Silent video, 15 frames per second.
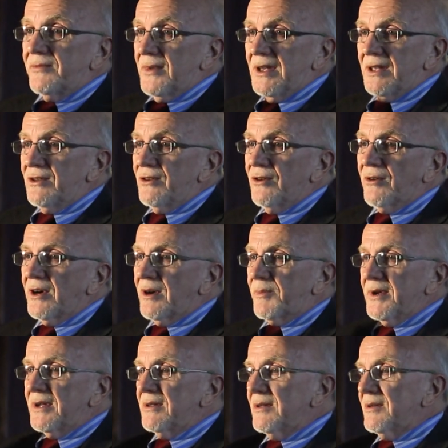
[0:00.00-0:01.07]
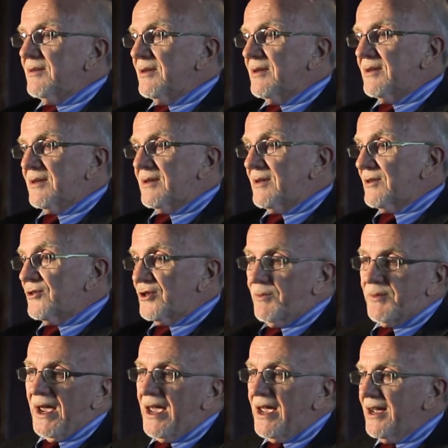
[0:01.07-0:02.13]
Europe, in
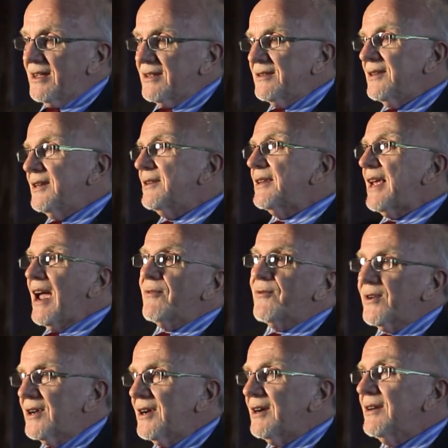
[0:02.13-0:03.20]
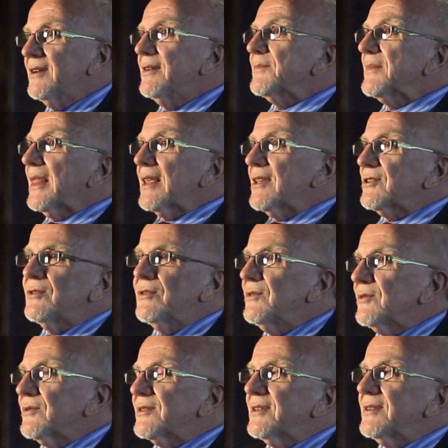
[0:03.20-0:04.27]
Japan, in Africa,
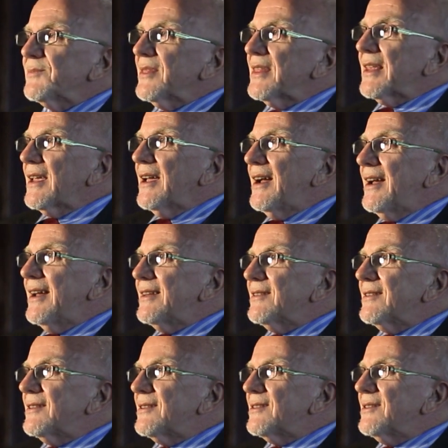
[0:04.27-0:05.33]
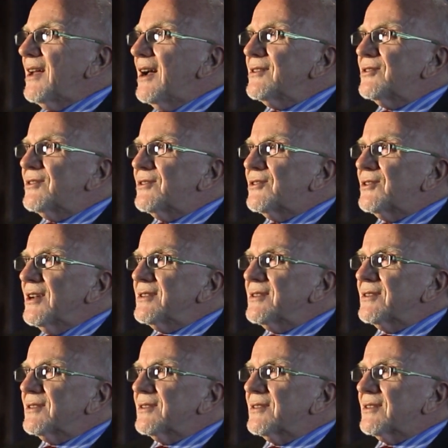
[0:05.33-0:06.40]
schools. And not
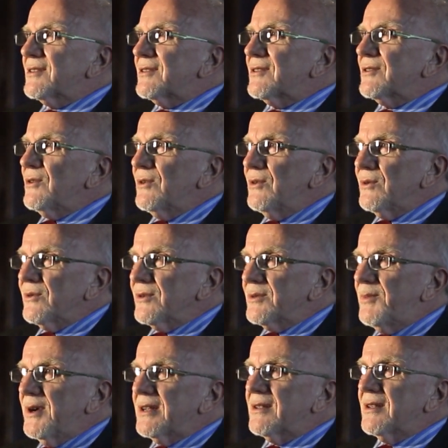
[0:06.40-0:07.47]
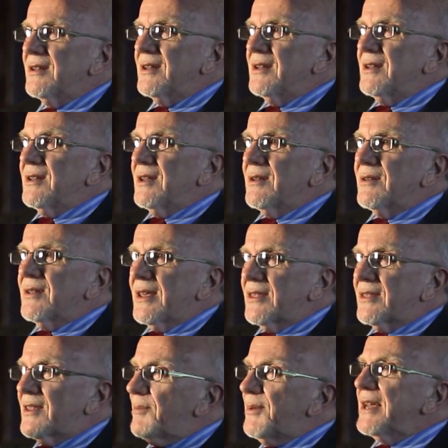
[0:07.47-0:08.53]
just schools, but
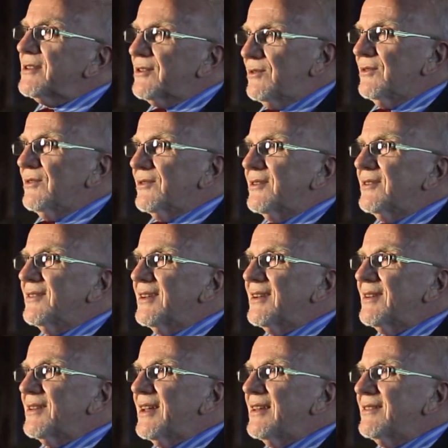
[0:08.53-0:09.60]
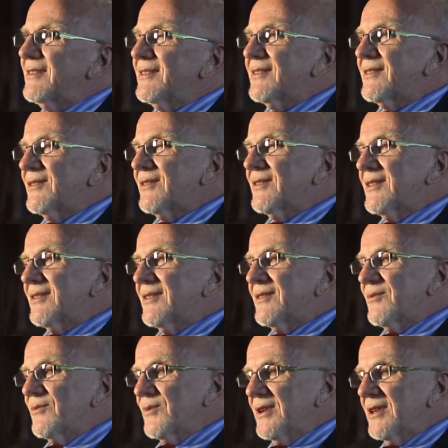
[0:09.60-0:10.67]
the best schools, and
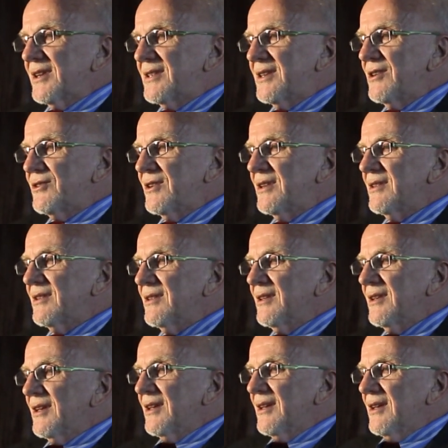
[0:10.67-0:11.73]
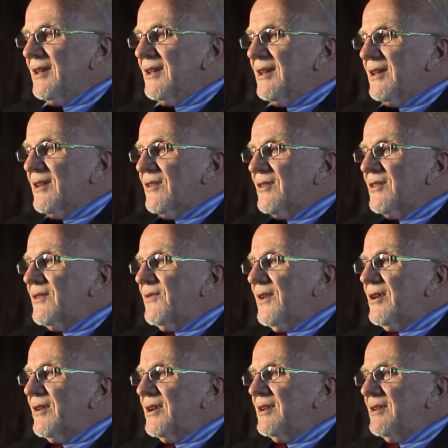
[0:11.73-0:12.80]
really teaching the
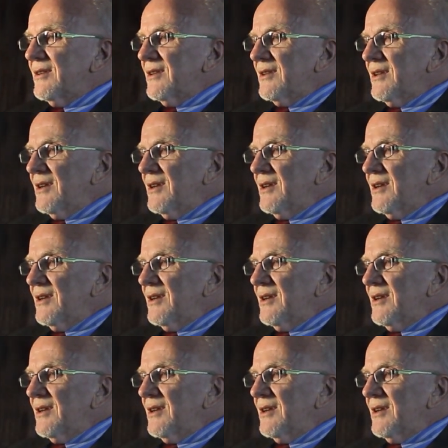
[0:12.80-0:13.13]
very,